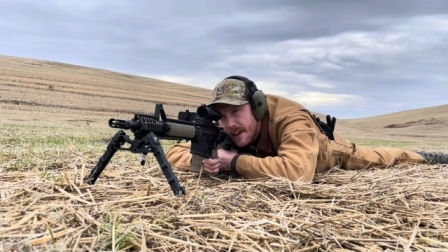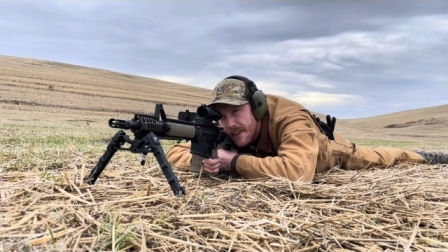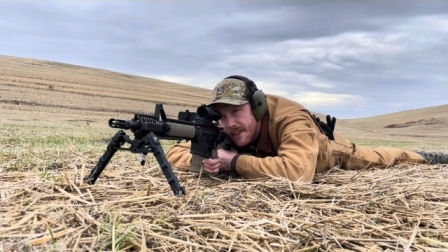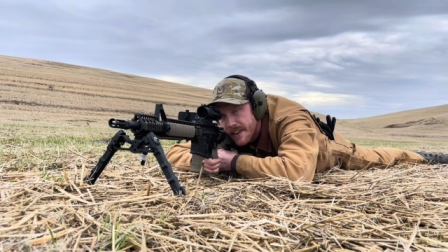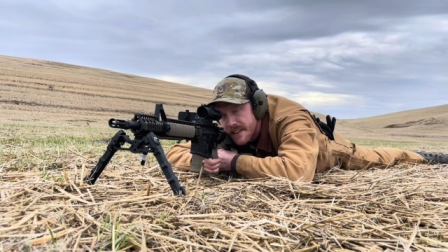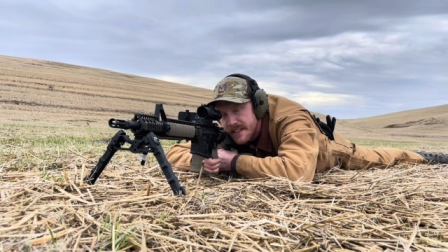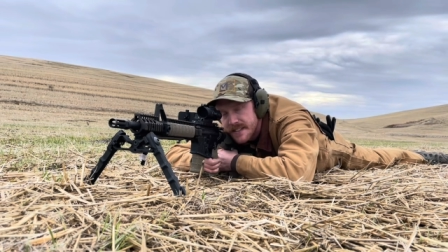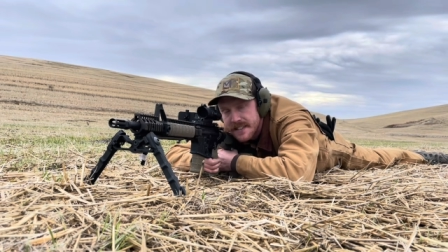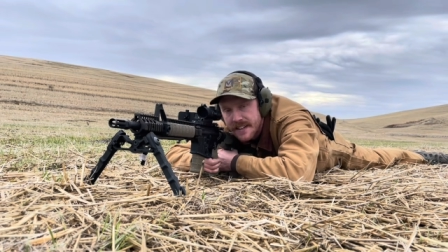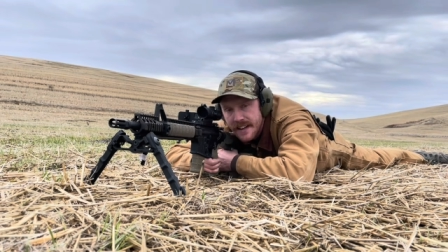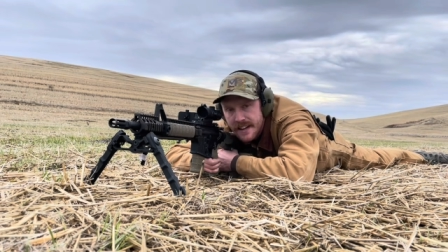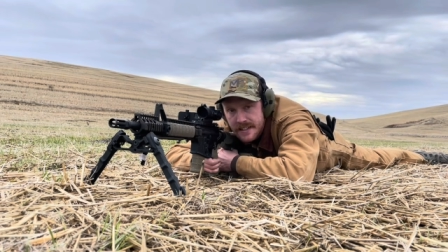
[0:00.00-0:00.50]

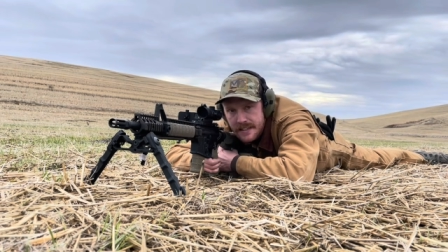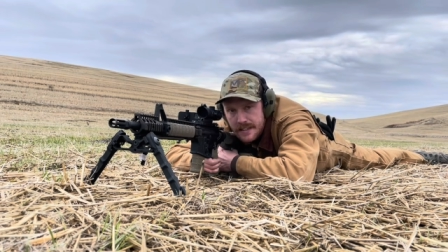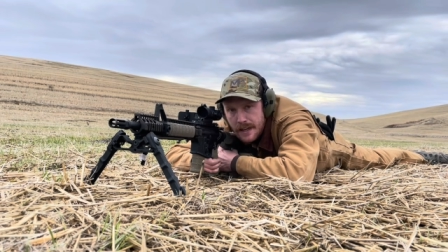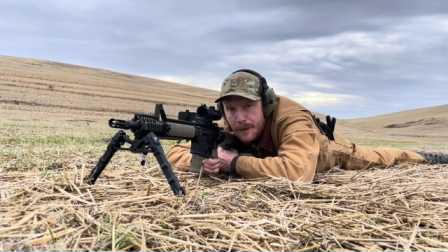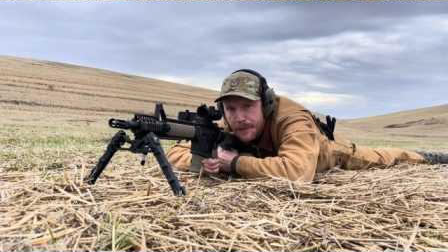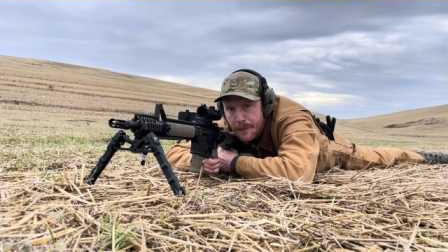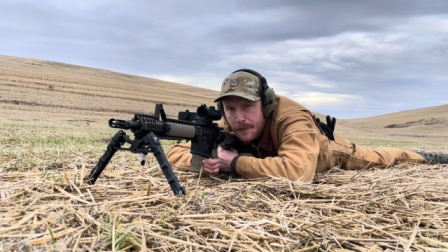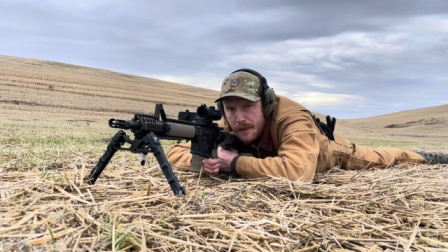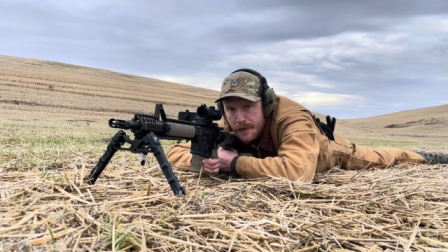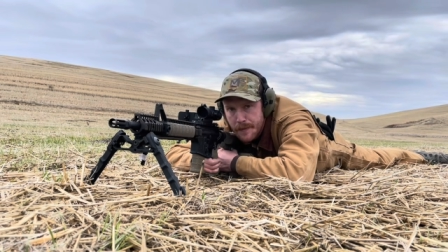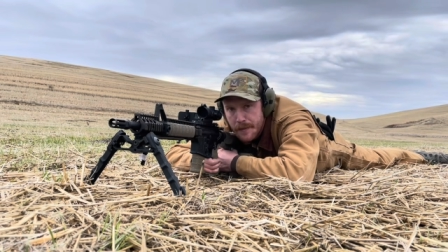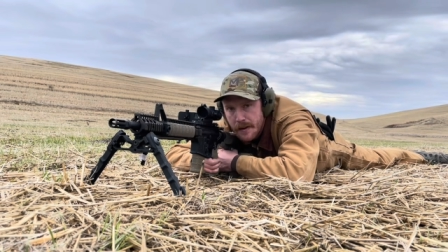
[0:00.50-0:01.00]
that sticks up
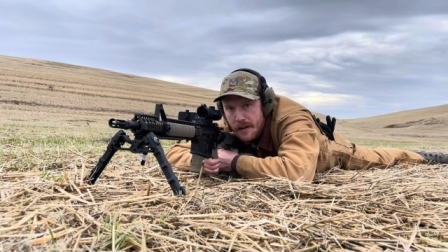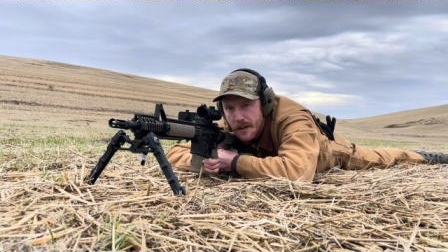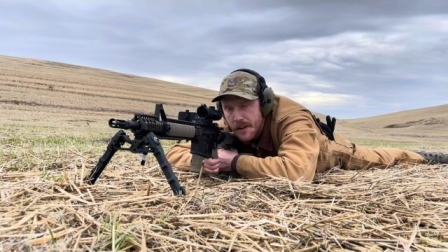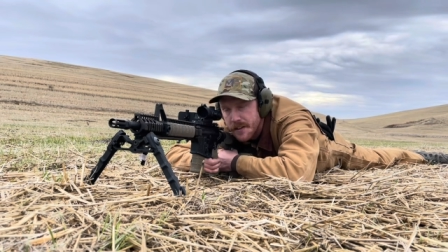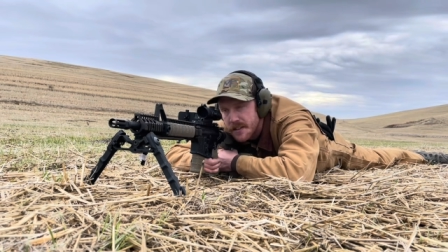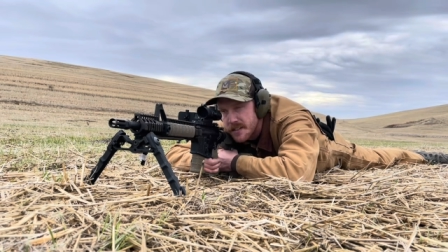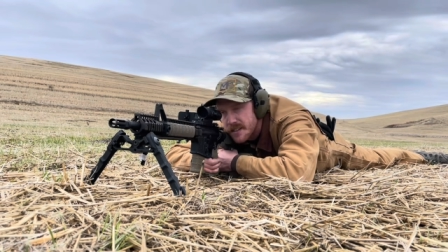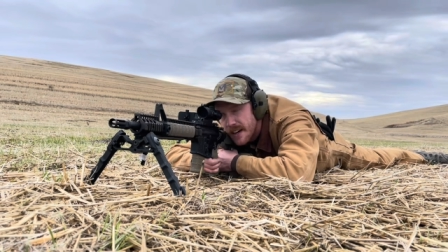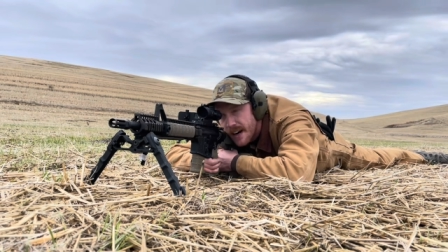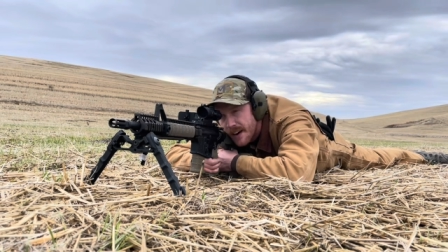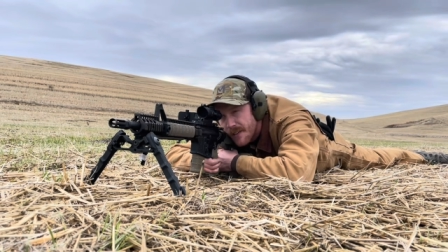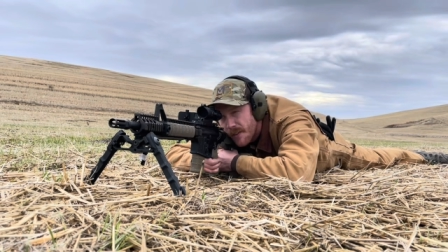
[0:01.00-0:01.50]
in the middle of
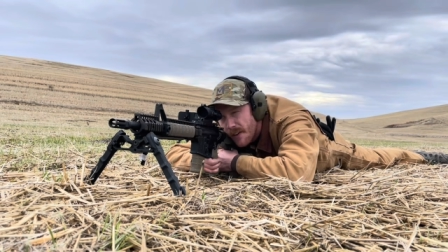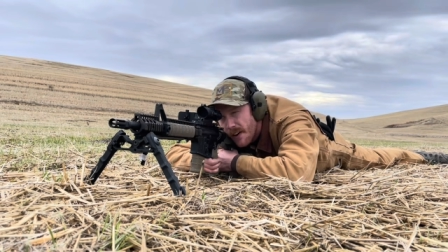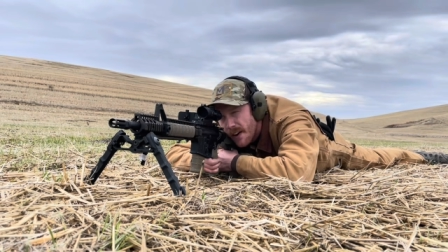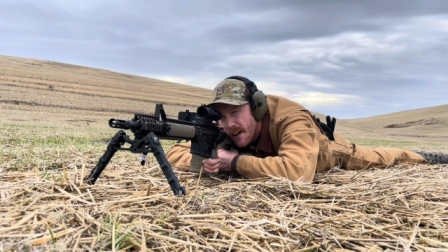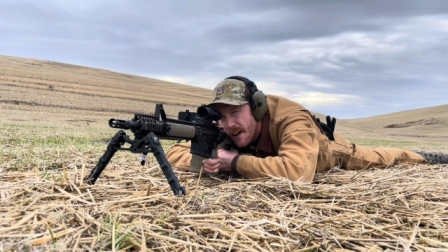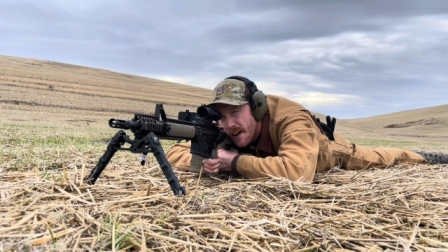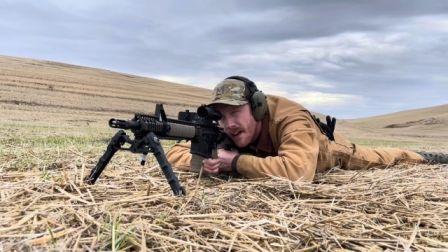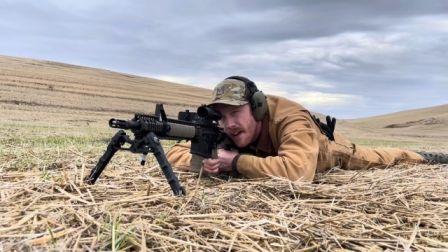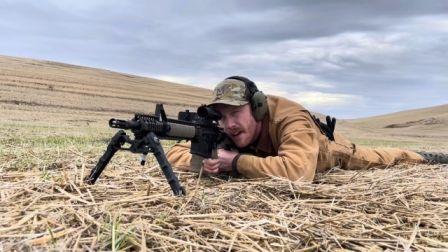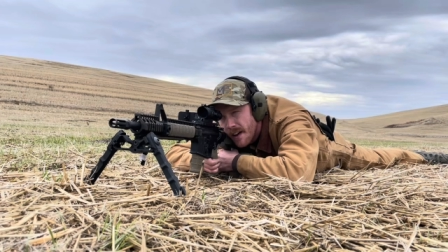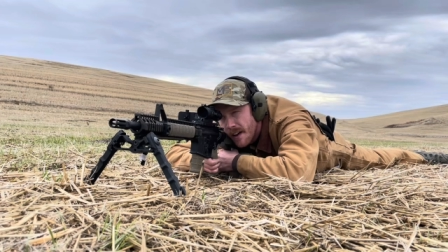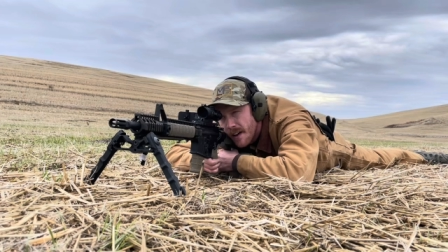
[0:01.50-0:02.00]
the
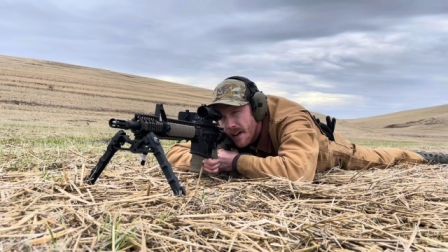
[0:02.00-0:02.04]
chevron.